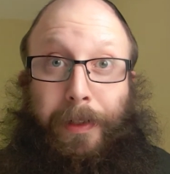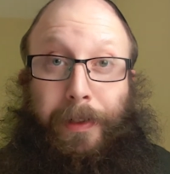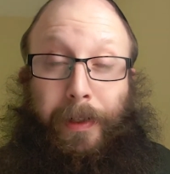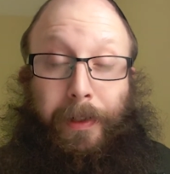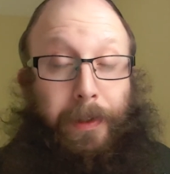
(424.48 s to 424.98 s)

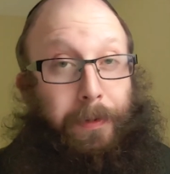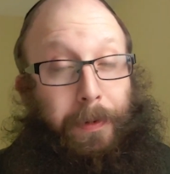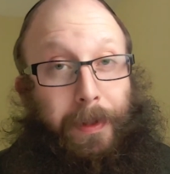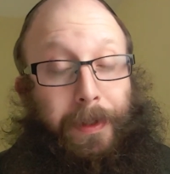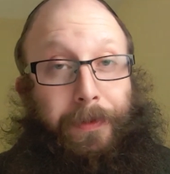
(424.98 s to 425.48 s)
and this is what
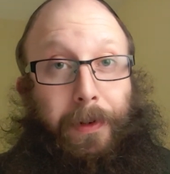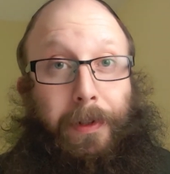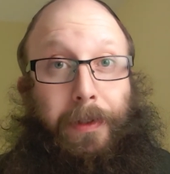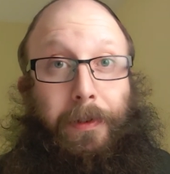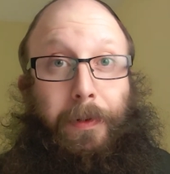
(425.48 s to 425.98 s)
we look
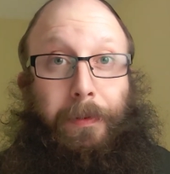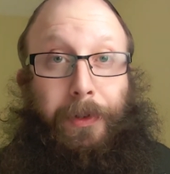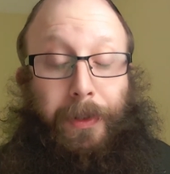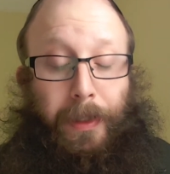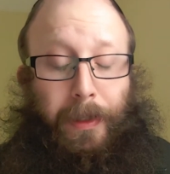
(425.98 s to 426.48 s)
forward to when
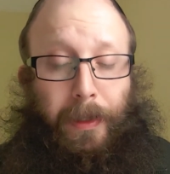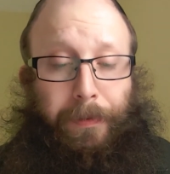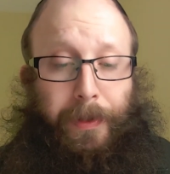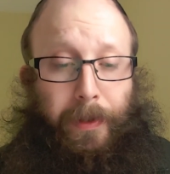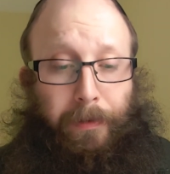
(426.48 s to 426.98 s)
Mashiach
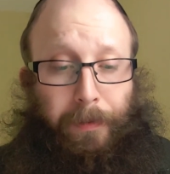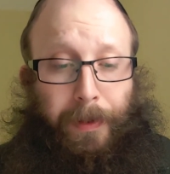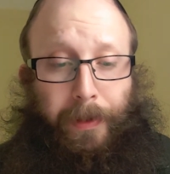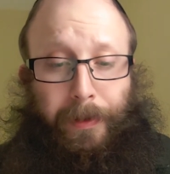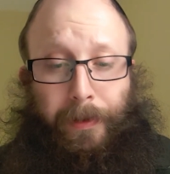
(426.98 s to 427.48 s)
comes, that there will be
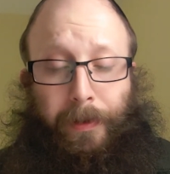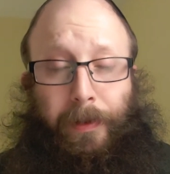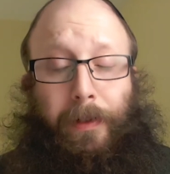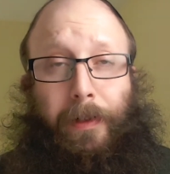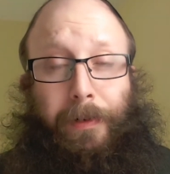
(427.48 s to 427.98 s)

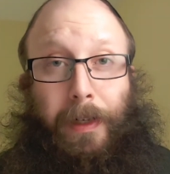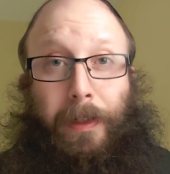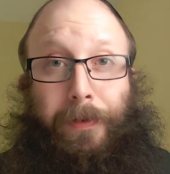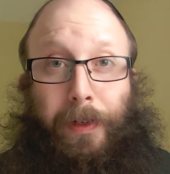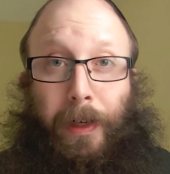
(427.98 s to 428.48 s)
the grand
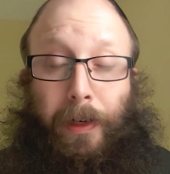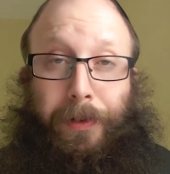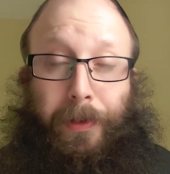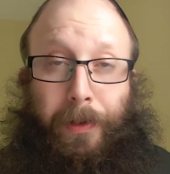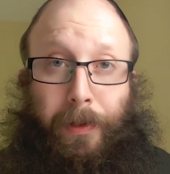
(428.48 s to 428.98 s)

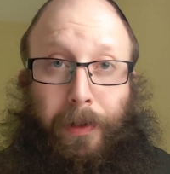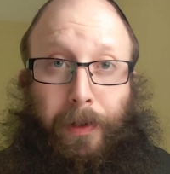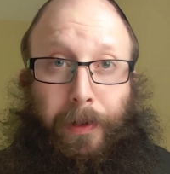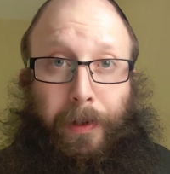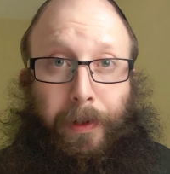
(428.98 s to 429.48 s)
unification.
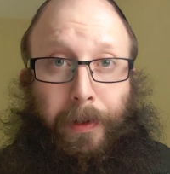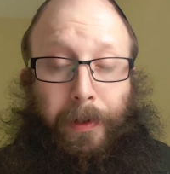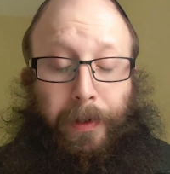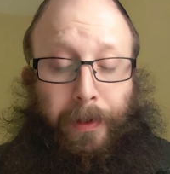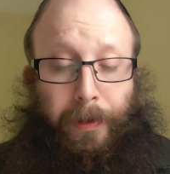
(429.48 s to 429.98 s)

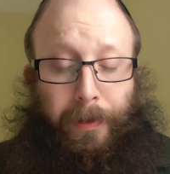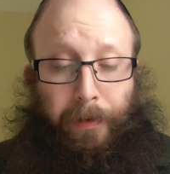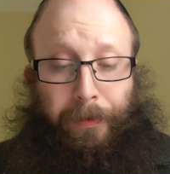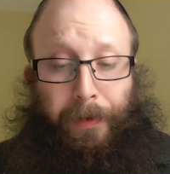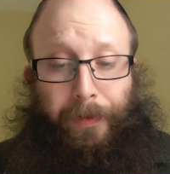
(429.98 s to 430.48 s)
So
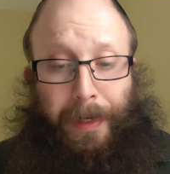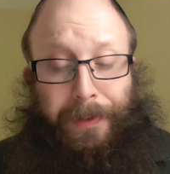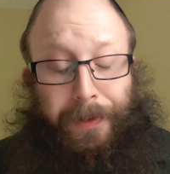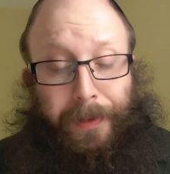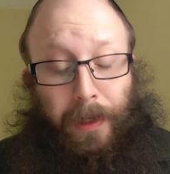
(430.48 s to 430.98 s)
if we find
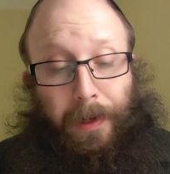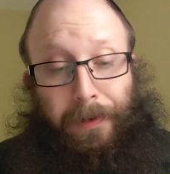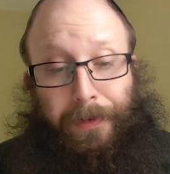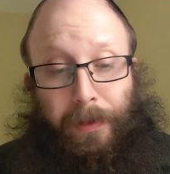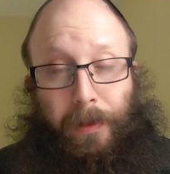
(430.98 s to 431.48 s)

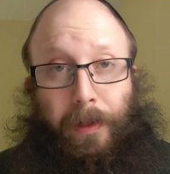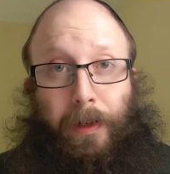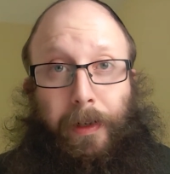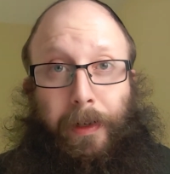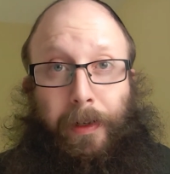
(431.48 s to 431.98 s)
ourselves
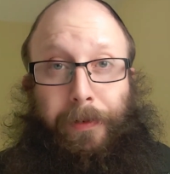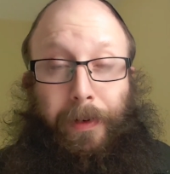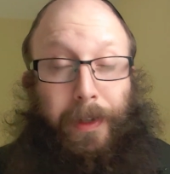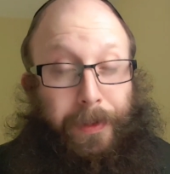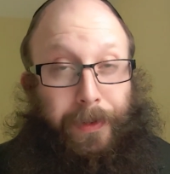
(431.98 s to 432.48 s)
in a
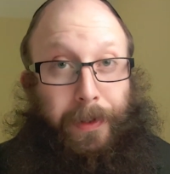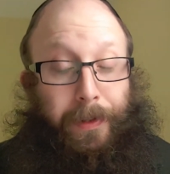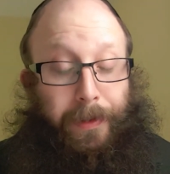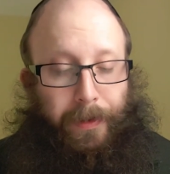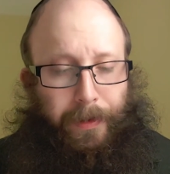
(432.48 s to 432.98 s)
very
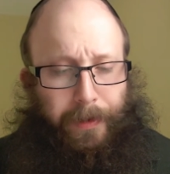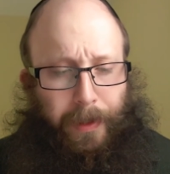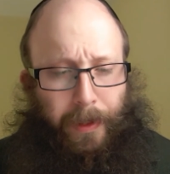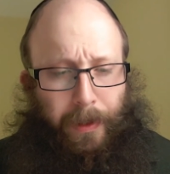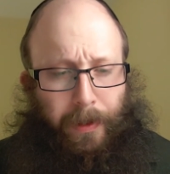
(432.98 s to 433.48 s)
difficult
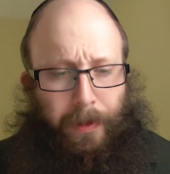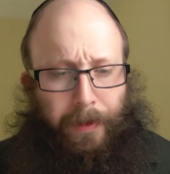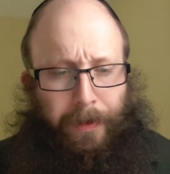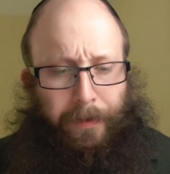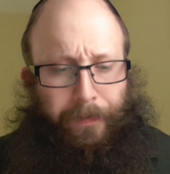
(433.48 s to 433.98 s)
state,
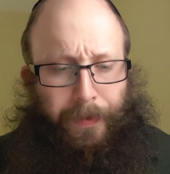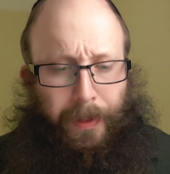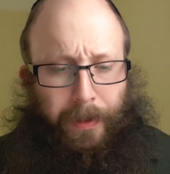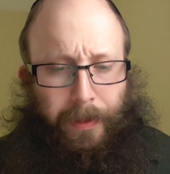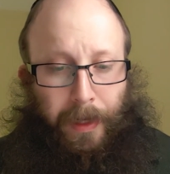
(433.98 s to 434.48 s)

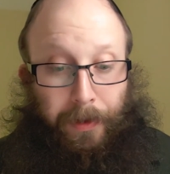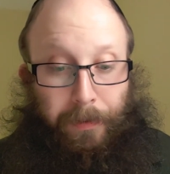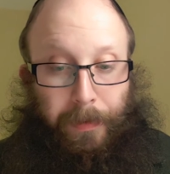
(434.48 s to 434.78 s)
now the